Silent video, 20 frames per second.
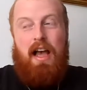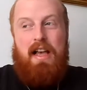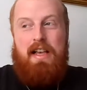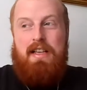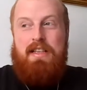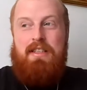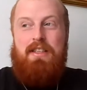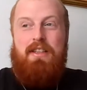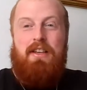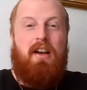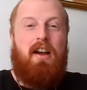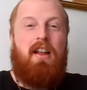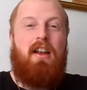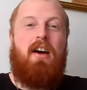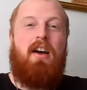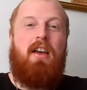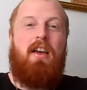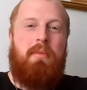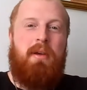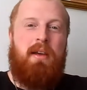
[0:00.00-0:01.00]
as a
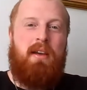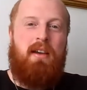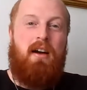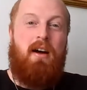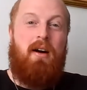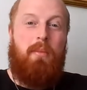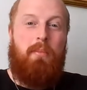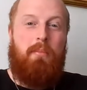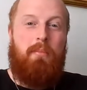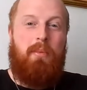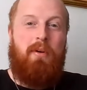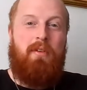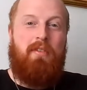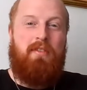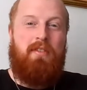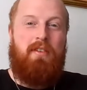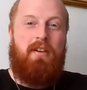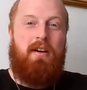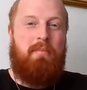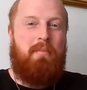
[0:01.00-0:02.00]
climbing up
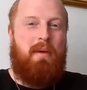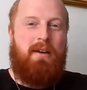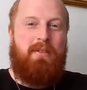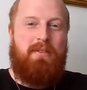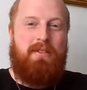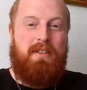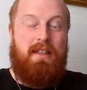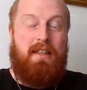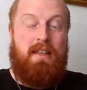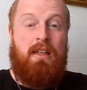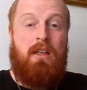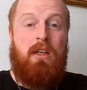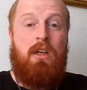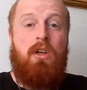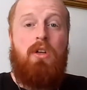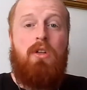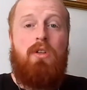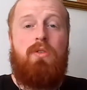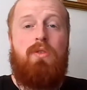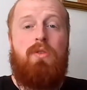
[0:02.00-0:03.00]
of a mountain
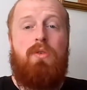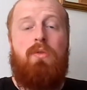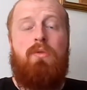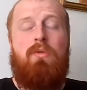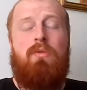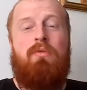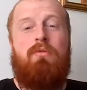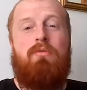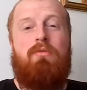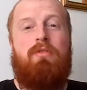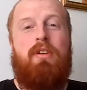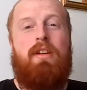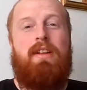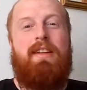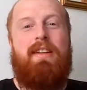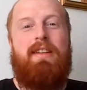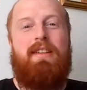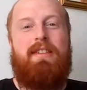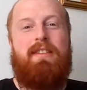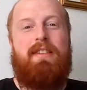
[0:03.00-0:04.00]
to
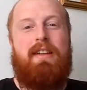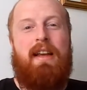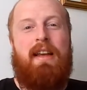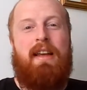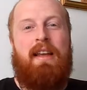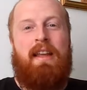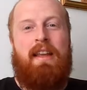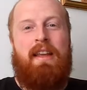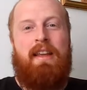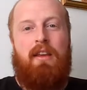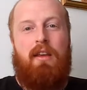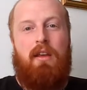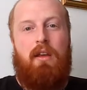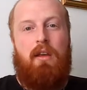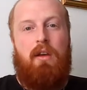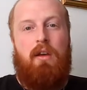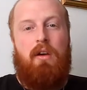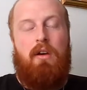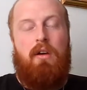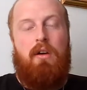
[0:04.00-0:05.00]
reach a
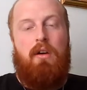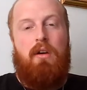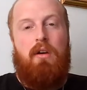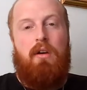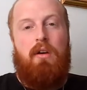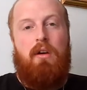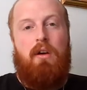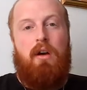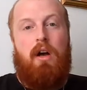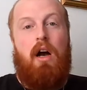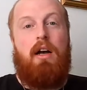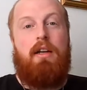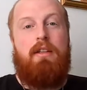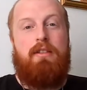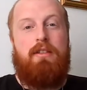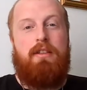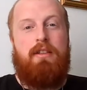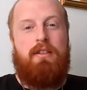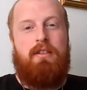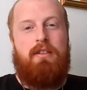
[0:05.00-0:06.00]

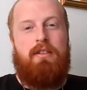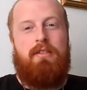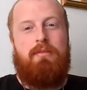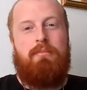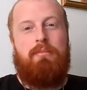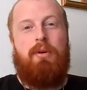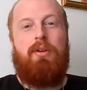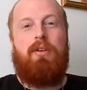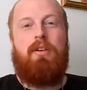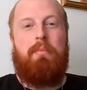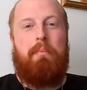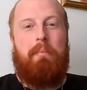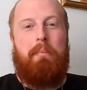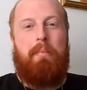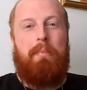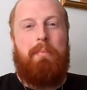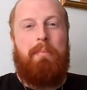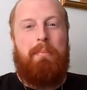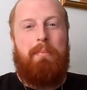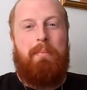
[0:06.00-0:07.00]
heightened, more
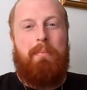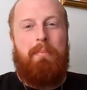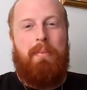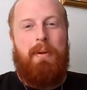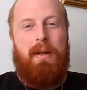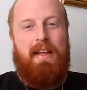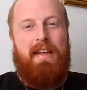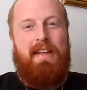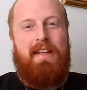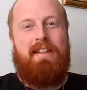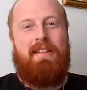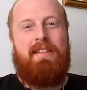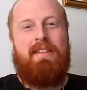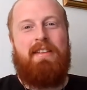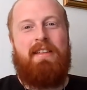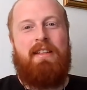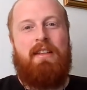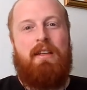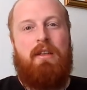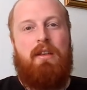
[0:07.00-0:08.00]
complete,
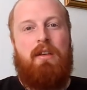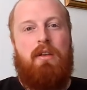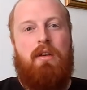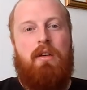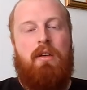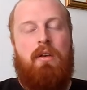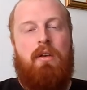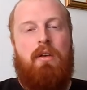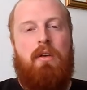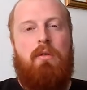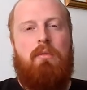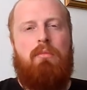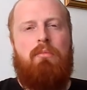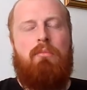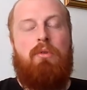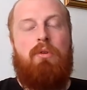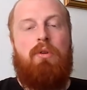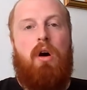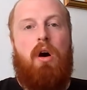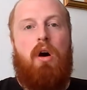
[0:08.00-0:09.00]

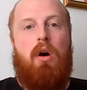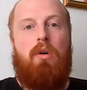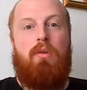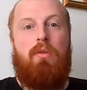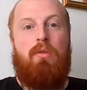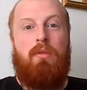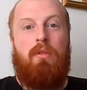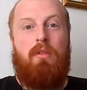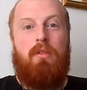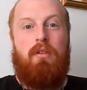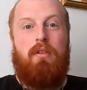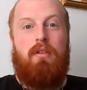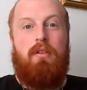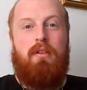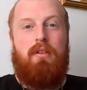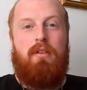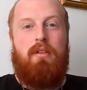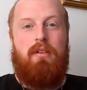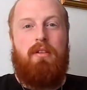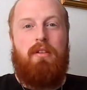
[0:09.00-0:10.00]
more whole
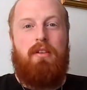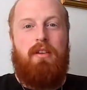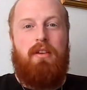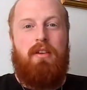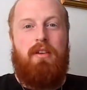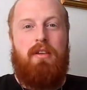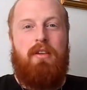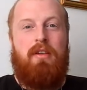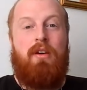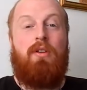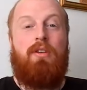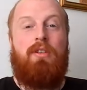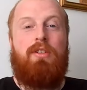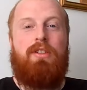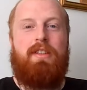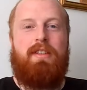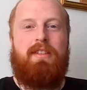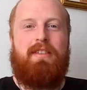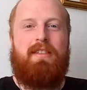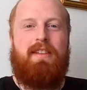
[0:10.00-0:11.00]

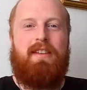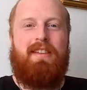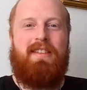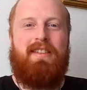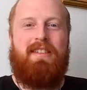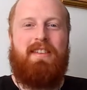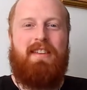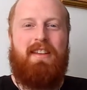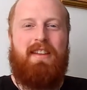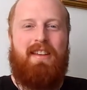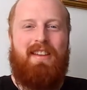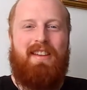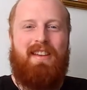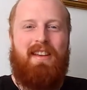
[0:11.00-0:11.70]
consciousness